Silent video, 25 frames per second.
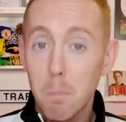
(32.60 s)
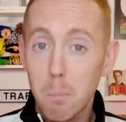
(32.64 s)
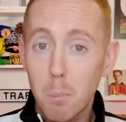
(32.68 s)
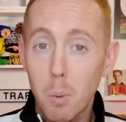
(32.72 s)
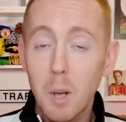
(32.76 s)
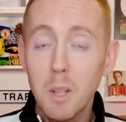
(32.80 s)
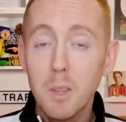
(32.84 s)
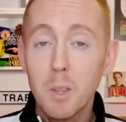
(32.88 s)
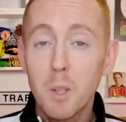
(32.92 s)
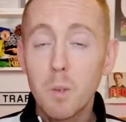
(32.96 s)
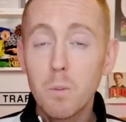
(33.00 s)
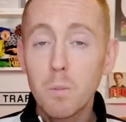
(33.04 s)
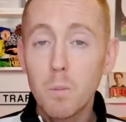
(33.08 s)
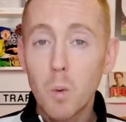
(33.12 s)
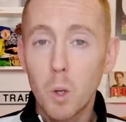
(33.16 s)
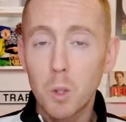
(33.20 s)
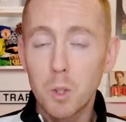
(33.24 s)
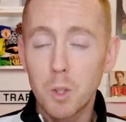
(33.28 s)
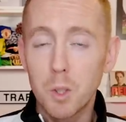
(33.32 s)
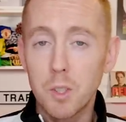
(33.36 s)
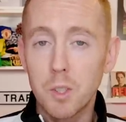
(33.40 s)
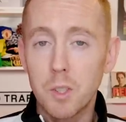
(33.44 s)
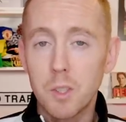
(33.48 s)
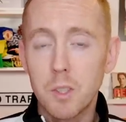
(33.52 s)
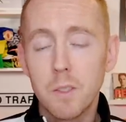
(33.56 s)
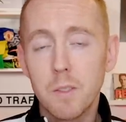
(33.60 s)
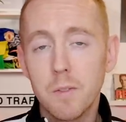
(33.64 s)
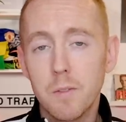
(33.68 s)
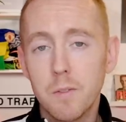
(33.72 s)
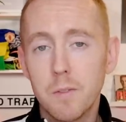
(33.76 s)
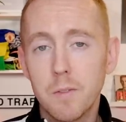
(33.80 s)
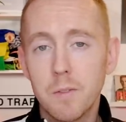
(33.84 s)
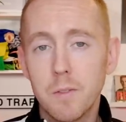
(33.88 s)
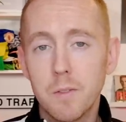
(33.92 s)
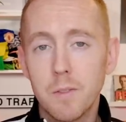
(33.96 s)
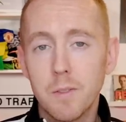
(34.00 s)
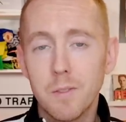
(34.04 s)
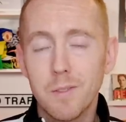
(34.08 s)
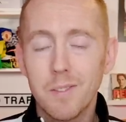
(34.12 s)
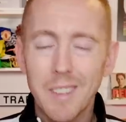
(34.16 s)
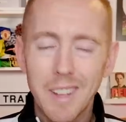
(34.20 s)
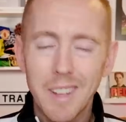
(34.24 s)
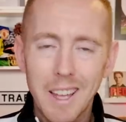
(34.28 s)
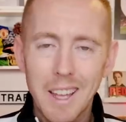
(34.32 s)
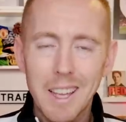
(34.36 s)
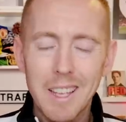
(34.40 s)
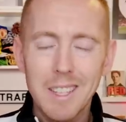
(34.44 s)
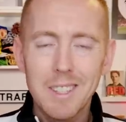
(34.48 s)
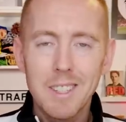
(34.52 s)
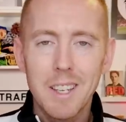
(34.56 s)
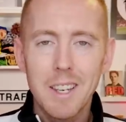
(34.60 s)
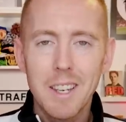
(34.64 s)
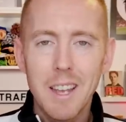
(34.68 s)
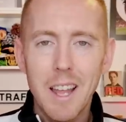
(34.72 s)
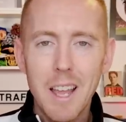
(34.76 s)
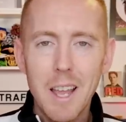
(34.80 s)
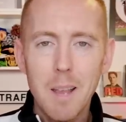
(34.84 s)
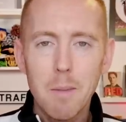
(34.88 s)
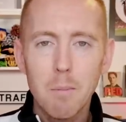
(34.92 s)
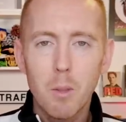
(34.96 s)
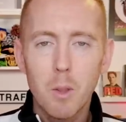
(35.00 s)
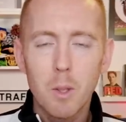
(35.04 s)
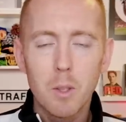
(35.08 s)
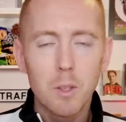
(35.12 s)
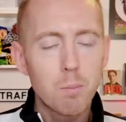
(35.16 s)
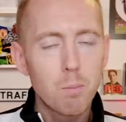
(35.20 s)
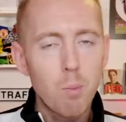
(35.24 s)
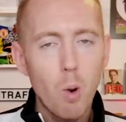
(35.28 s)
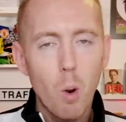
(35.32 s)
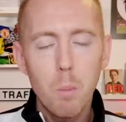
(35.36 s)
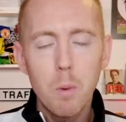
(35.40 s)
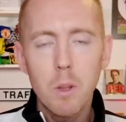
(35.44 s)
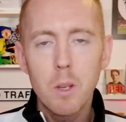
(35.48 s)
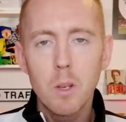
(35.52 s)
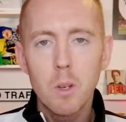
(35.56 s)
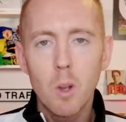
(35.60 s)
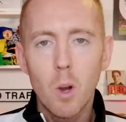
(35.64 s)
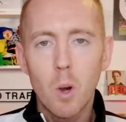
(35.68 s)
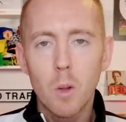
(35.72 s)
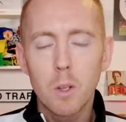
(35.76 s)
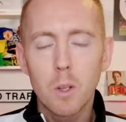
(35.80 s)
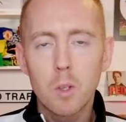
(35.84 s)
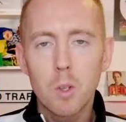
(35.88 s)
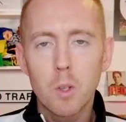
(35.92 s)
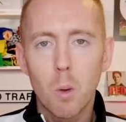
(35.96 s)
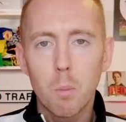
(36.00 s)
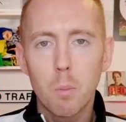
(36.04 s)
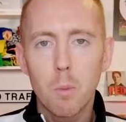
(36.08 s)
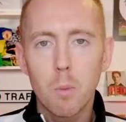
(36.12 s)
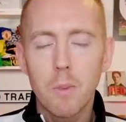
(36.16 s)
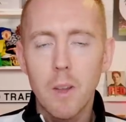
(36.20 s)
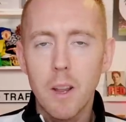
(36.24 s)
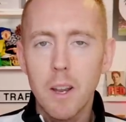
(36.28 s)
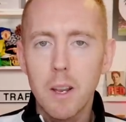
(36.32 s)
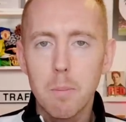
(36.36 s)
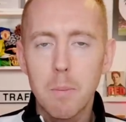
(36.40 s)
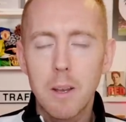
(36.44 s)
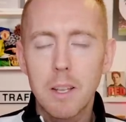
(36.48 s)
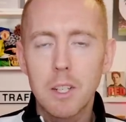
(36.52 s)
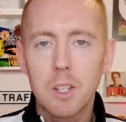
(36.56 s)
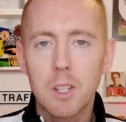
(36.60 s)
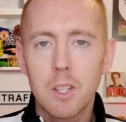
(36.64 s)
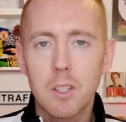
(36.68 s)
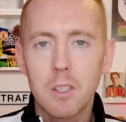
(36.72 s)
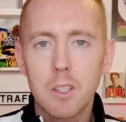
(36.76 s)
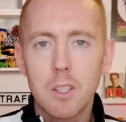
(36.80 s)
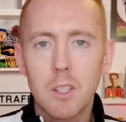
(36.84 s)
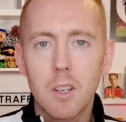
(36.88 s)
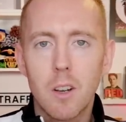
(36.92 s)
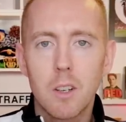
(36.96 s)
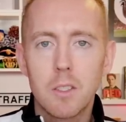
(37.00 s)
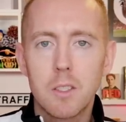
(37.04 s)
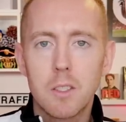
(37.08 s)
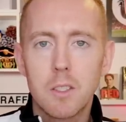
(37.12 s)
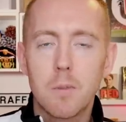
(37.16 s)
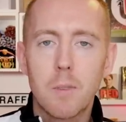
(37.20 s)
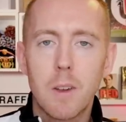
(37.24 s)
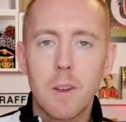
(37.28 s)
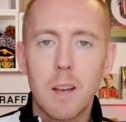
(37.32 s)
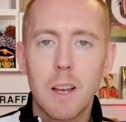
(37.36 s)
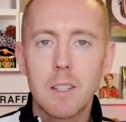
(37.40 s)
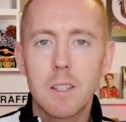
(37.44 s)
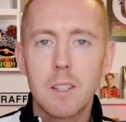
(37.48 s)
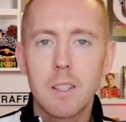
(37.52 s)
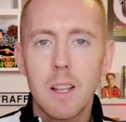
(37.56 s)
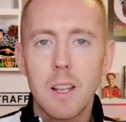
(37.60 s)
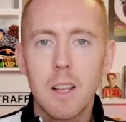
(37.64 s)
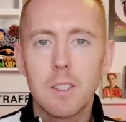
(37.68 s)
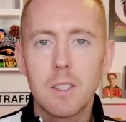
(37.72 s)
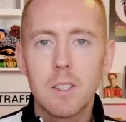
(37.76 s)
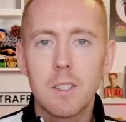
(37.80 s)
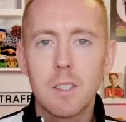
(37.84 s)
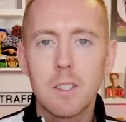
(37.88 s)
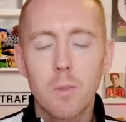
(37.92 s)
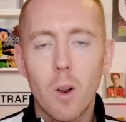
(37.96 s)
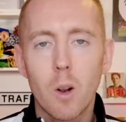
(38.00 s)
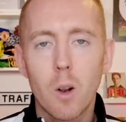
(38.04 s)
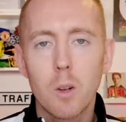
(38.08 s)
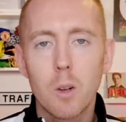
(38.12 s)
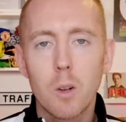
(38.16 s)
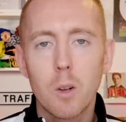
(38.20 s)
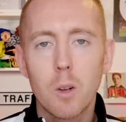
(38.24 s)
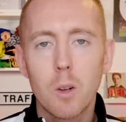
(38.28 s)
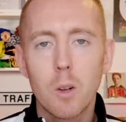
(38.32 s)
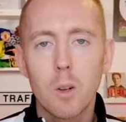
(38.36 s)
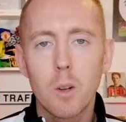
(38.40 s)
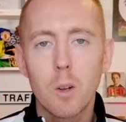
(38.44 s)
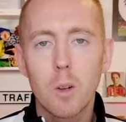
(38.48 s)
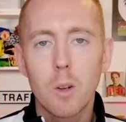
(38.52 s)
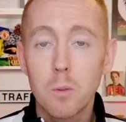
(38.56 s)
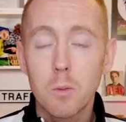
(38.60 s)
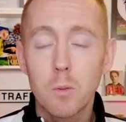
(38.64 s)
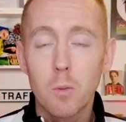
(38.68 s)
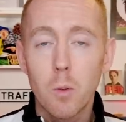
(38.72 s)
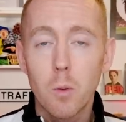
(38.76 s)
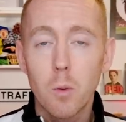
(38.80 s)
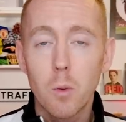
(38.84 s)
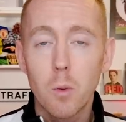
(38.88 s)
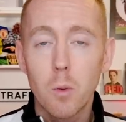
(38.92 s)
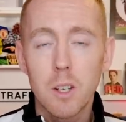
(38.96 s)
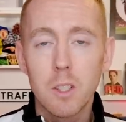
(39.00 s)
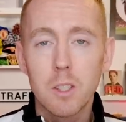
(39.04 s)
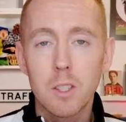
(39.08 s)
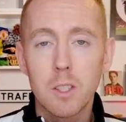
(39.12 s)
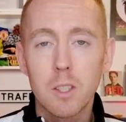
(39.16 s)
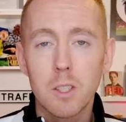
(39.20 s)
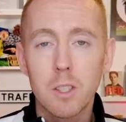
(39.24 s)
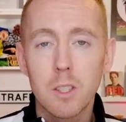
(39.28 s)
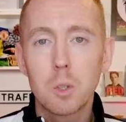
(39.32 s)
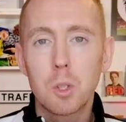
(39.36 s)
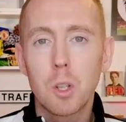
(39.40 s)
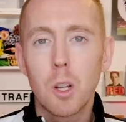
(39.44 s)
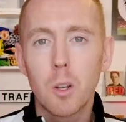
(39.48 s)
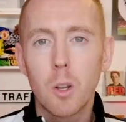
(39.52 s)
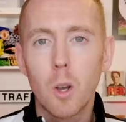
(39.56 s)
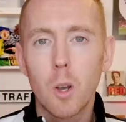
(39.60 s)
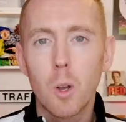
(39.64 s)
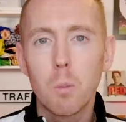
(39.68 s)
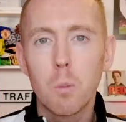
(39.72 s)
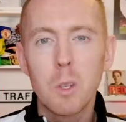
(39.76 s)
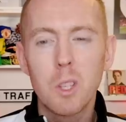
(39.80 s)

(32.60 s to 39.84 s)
Brendan Rodgers is a name that's probably not the top of any Manchester United fans' list as far as replacements for Ole Gunnar Solskjaer go,